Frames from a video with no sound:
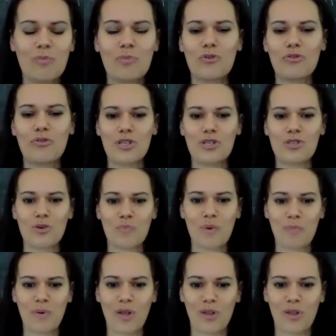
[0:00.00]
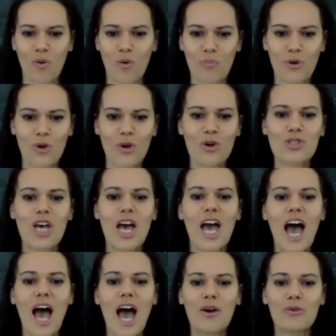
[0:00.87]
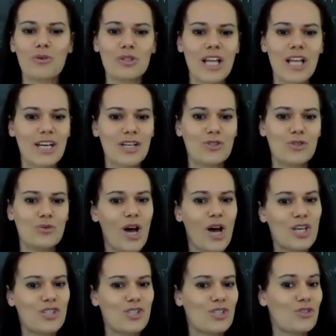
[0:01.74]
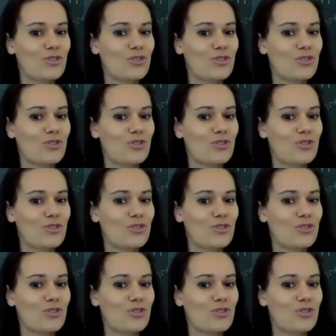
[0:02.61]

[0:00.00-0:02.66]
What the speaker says: Professor Papadopoulos, I would like to ask